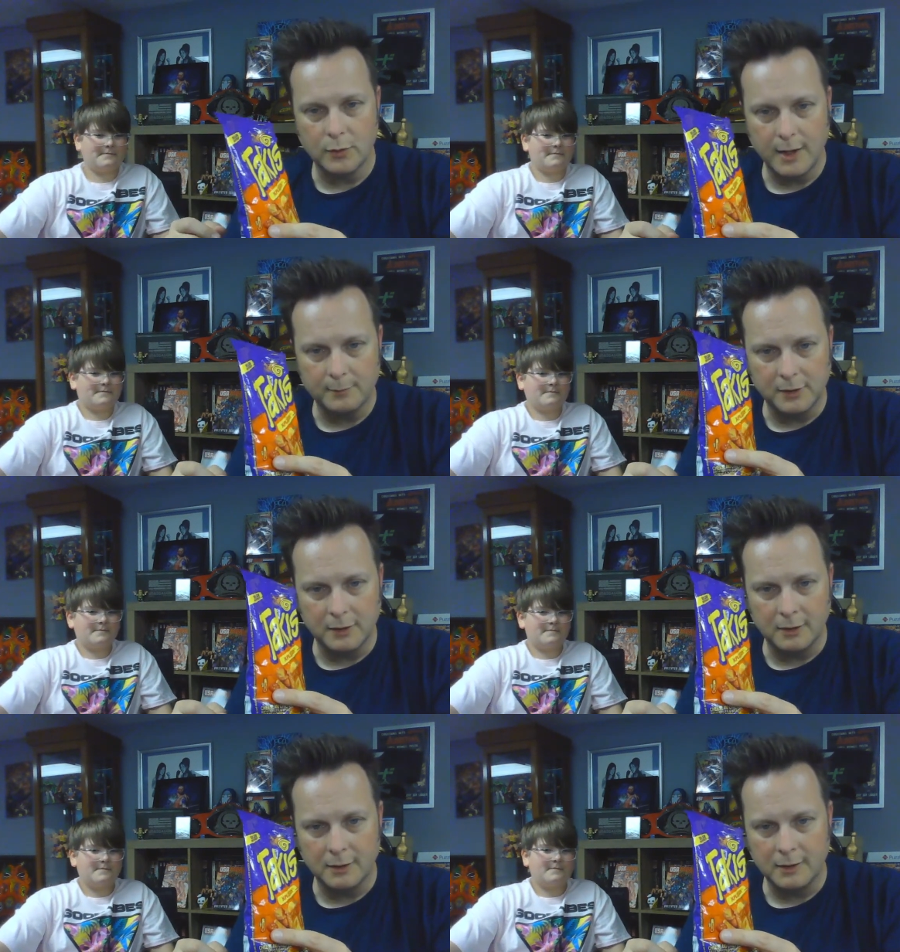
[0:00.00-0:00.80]
Speaker 1: the way up
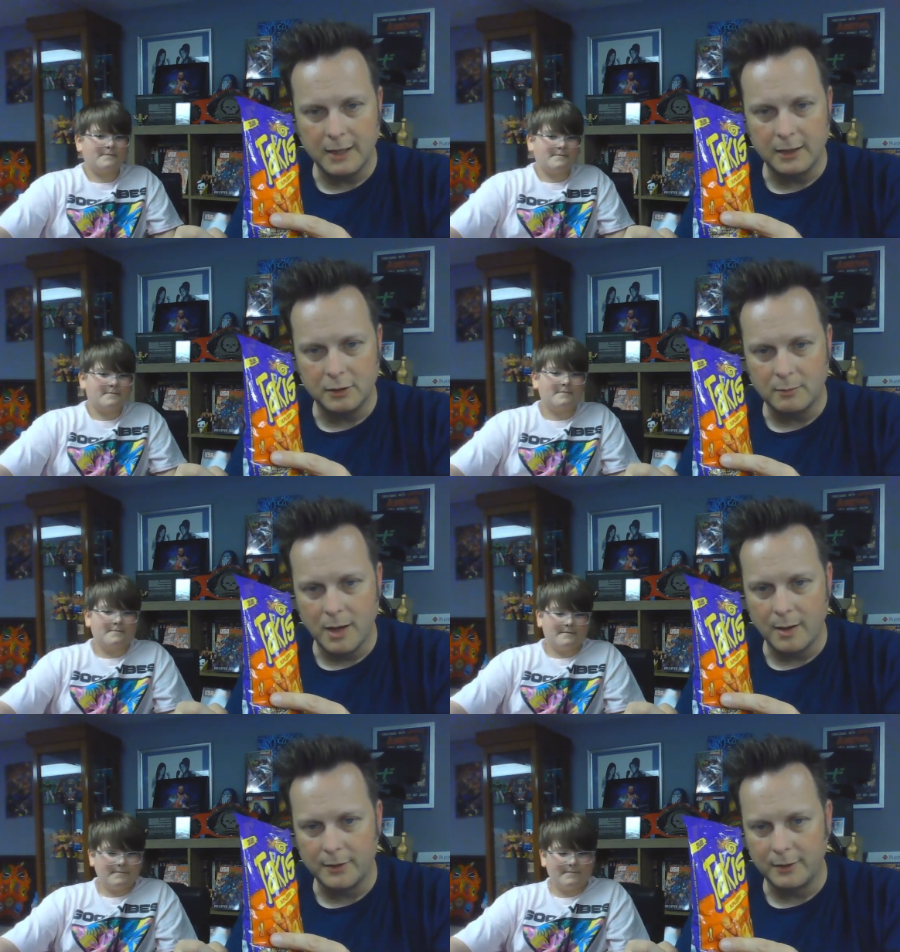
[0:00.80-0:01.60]
the heat
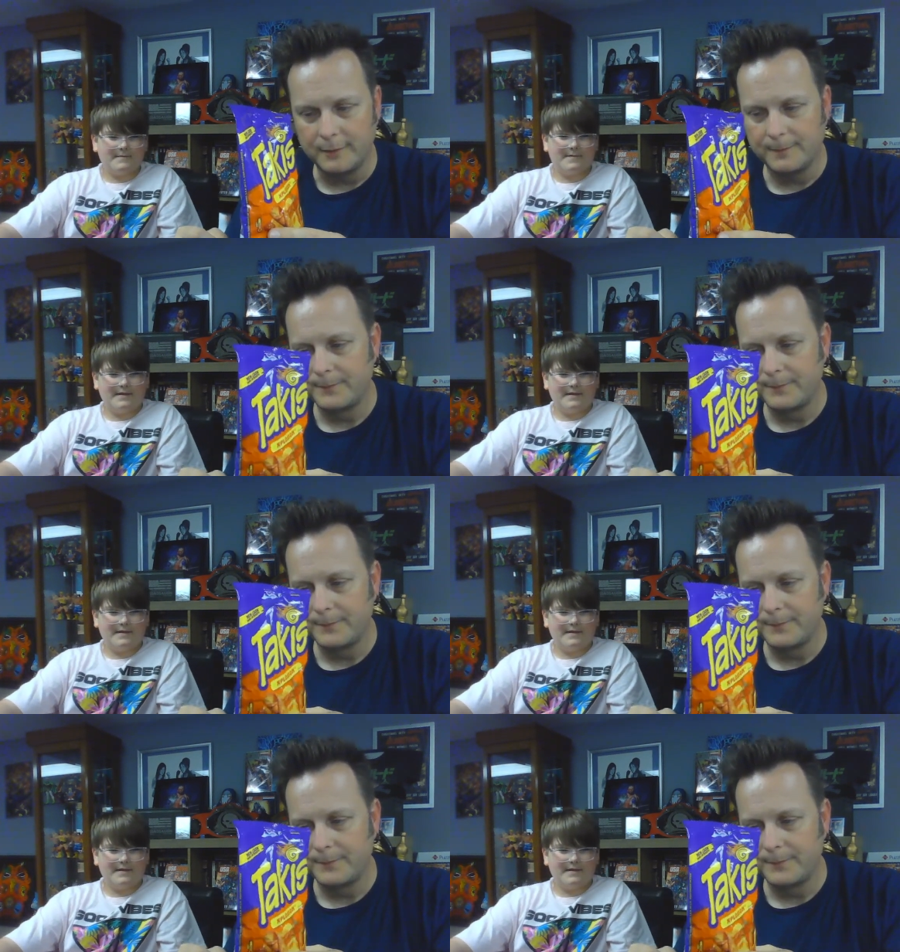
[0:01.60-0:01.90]
thermometer.